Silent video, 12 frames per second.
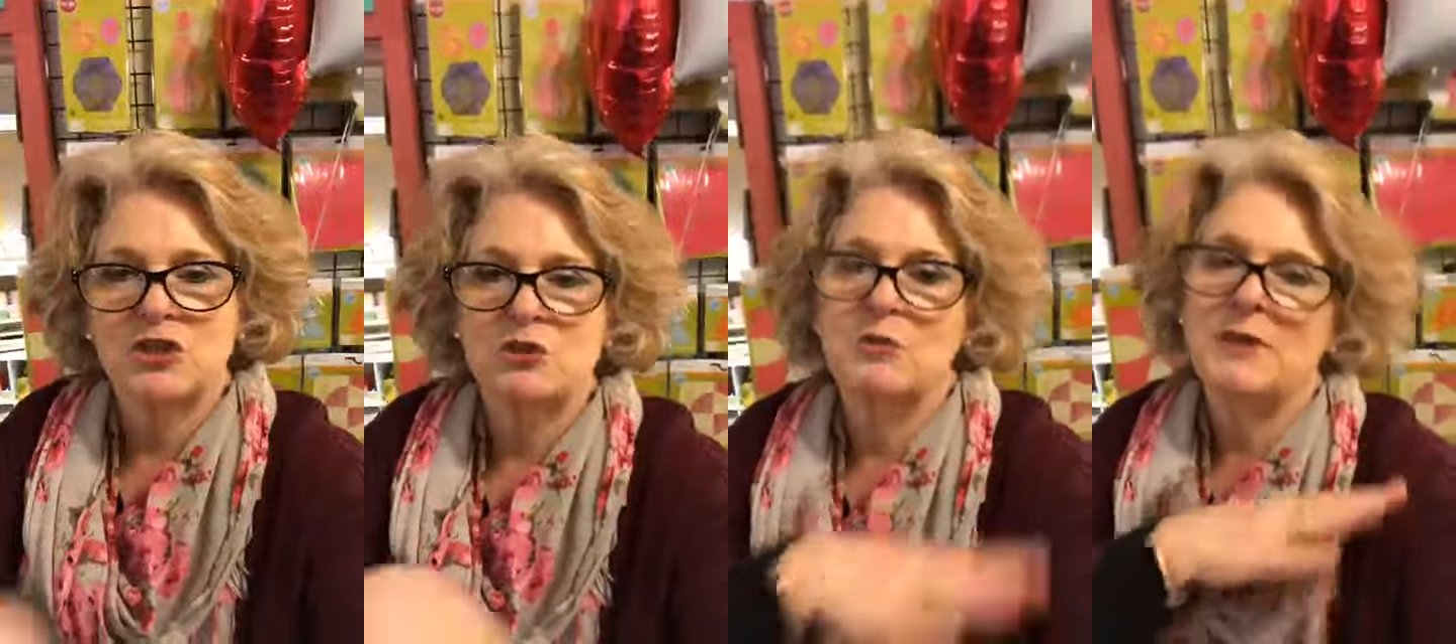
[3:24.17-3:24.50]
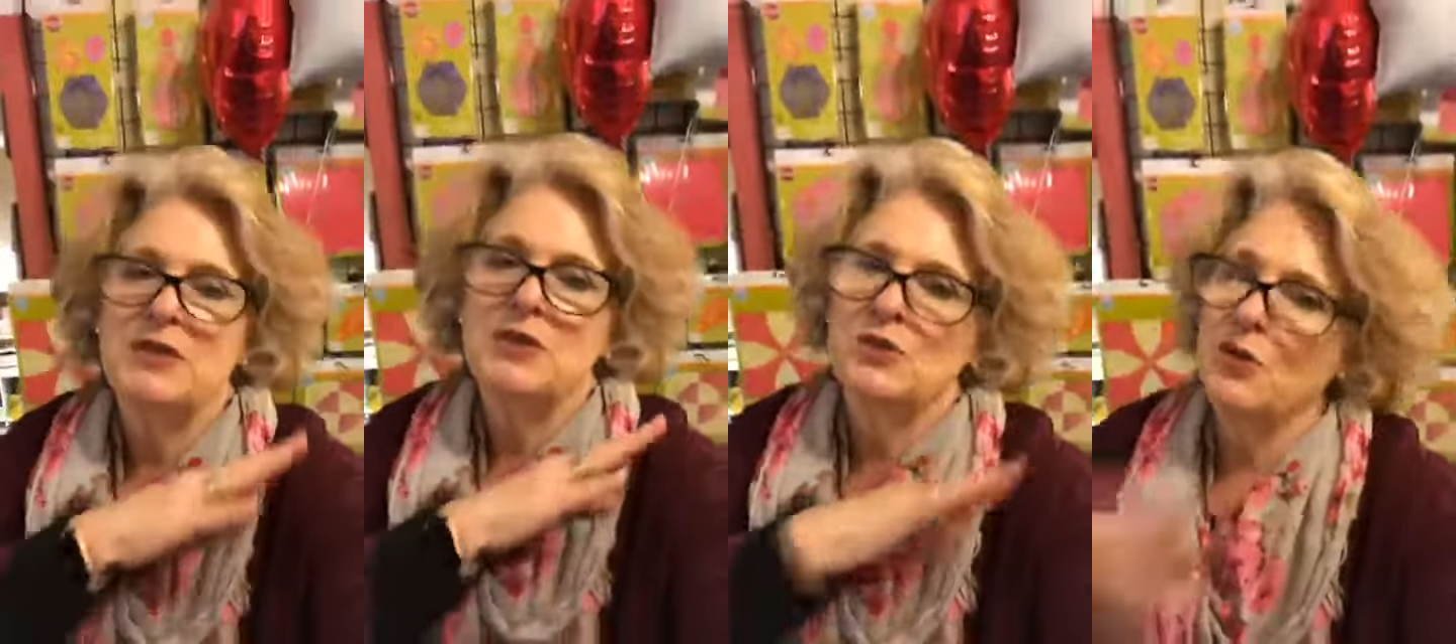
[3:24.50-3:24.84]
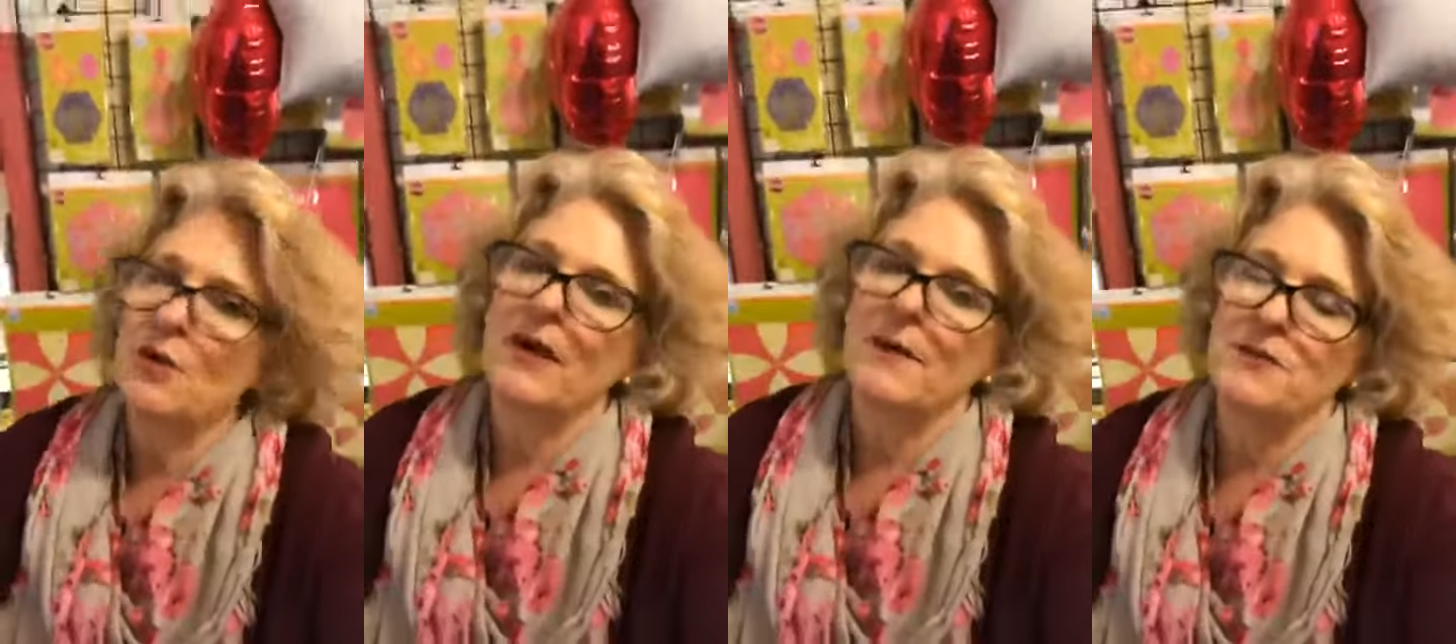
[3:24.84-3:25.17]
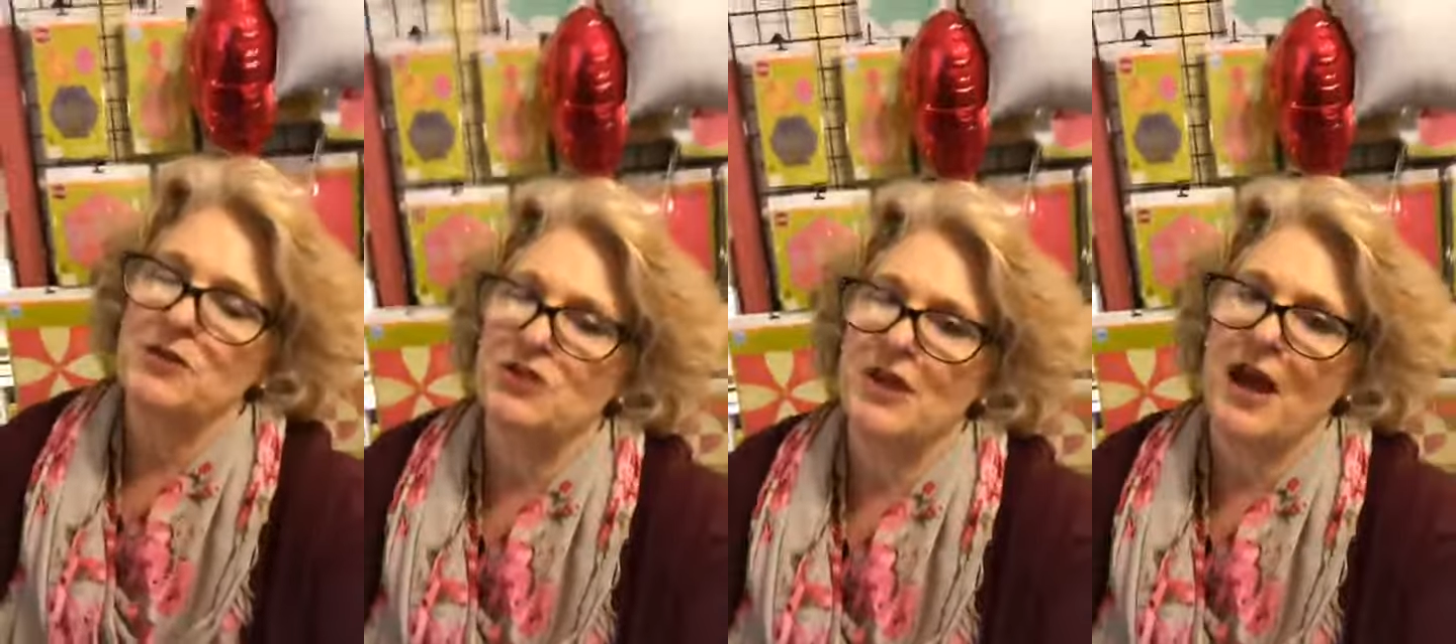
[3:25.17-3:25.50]
you will be sewing up your
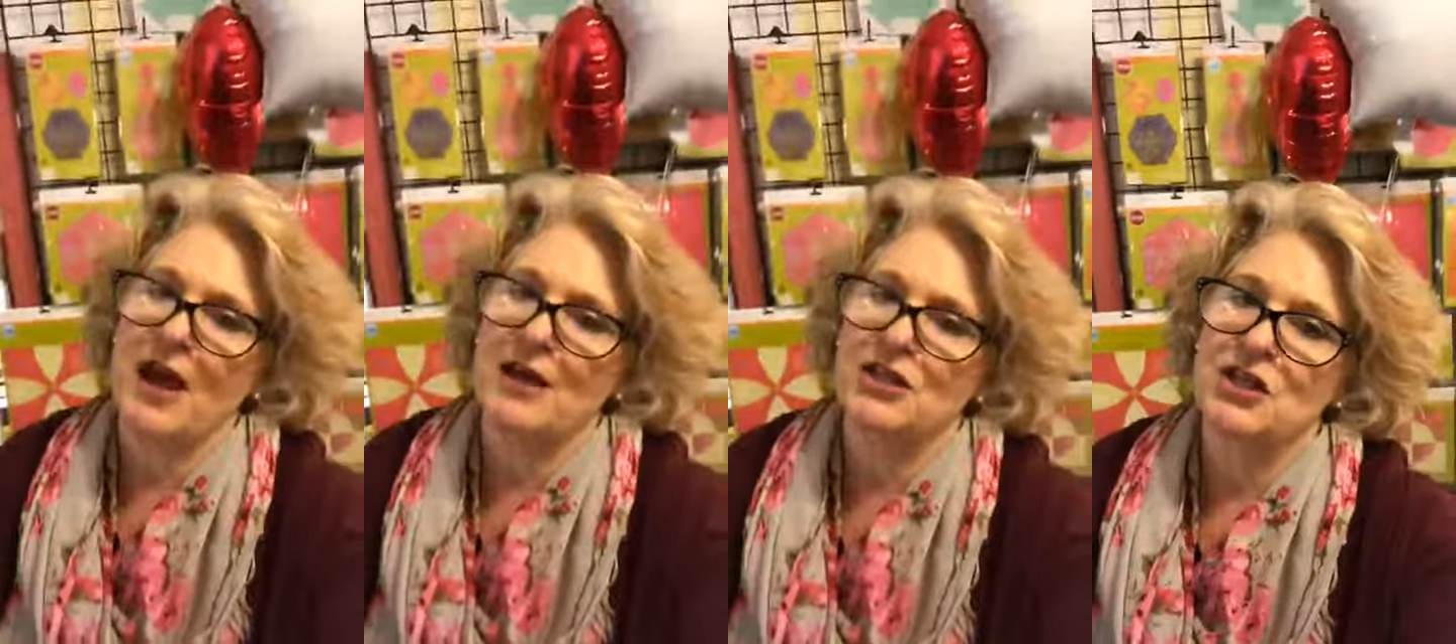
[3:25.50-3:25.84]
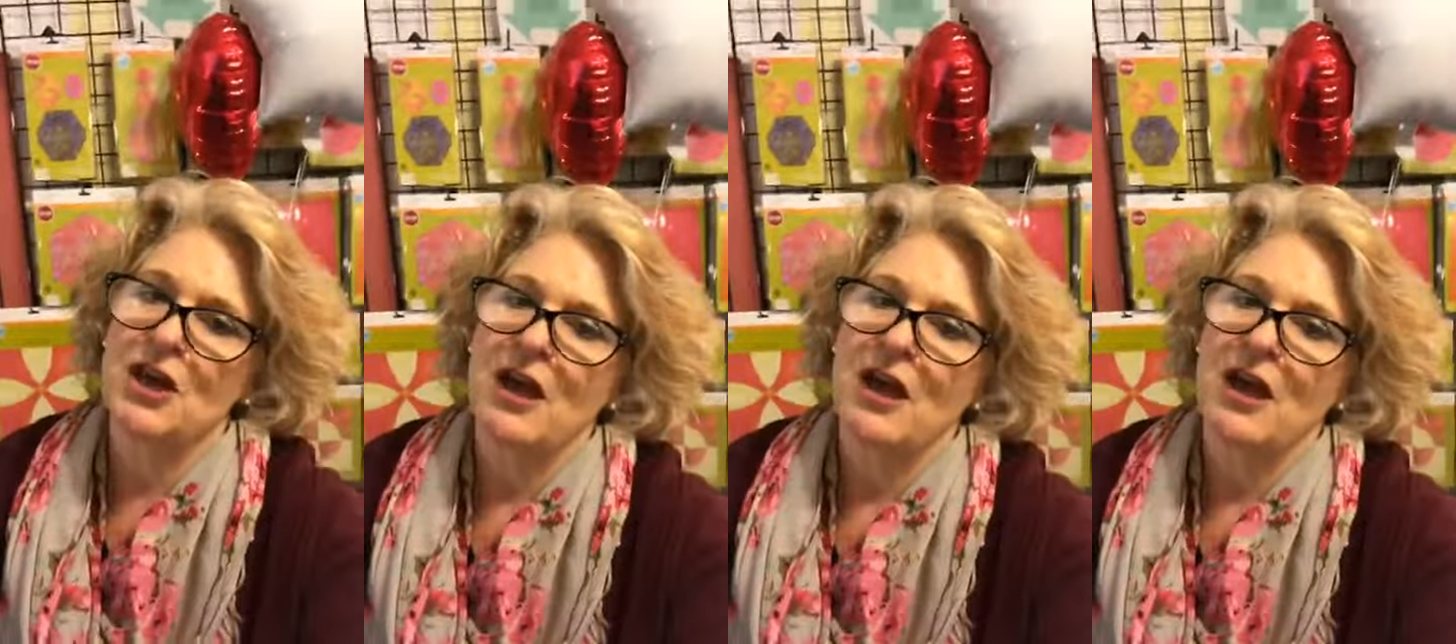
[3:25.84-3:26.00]
stash,